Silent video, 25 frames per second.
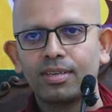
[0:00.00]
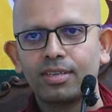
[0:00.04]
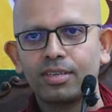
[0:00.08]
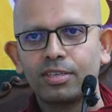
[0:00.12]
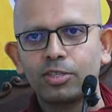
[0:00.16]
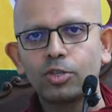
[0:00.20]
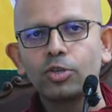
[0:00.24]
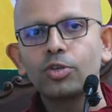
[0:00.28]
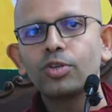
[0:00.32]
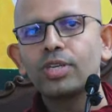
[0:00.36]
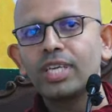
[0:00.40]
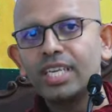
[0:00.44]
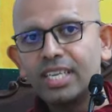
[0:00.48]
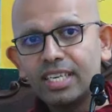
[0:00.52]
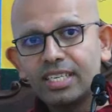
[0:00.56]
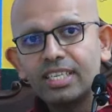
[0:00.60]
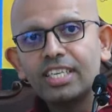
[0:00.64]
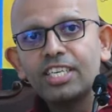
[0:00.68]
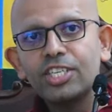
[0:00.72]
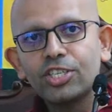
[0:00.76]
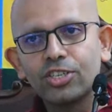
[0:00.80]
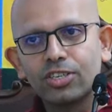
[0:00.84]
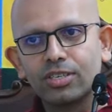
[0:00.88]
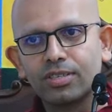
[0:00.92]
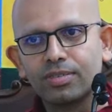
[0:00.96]
So you need a
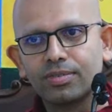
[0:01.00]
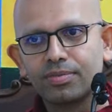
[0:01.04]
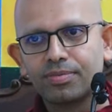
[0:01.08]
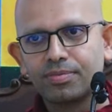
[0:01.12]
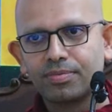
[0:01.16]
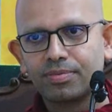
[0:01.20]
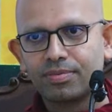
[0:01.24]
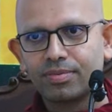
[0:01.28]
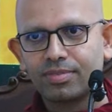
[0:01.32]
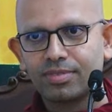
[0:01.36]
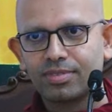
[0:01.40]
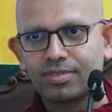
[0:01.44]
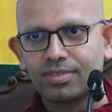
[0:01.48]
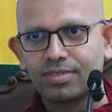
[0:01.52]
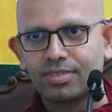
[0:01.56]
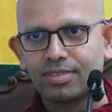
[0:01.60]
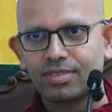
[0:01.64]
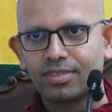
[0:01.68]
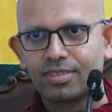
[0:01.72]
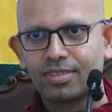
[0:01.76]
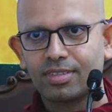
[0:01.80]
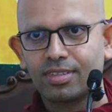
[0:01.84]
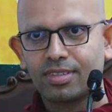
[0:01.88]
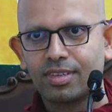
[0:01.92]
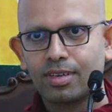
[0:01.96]
teacher.
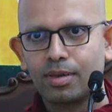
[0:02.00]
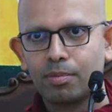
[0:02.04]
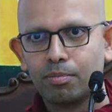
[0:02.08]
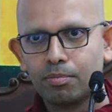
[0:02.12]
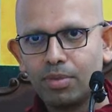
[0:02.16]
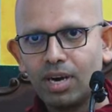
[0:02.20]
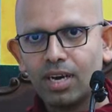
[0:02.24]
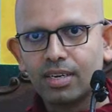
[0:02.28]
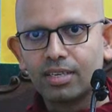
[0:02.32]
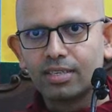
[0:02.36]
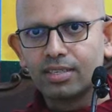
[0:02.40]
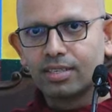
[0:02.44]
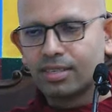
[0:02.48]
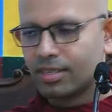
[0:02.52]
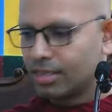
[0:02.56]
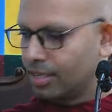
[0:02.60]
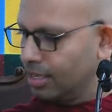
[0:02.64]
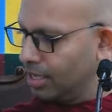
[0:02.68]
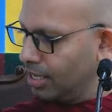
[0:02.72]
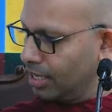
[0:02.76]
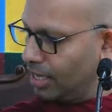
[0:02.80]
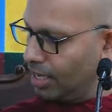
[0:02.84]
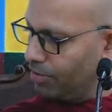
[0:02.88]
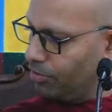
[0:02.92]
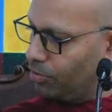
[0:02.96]
But
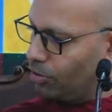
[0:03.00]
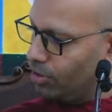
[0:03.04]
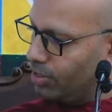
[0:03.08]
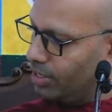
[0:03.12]
if your